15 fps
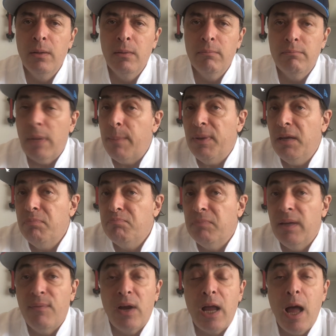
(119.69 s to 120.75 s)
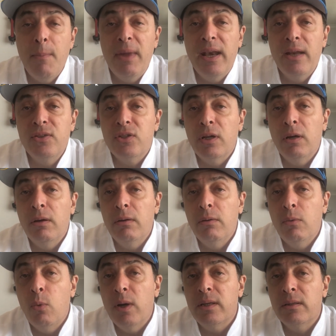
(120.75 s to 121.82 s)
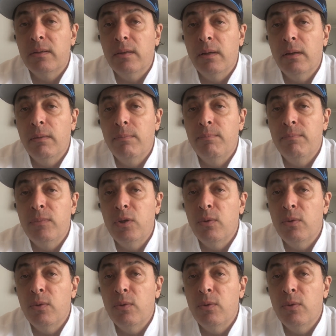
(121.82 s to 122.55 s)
Maybe leave a comment as to what you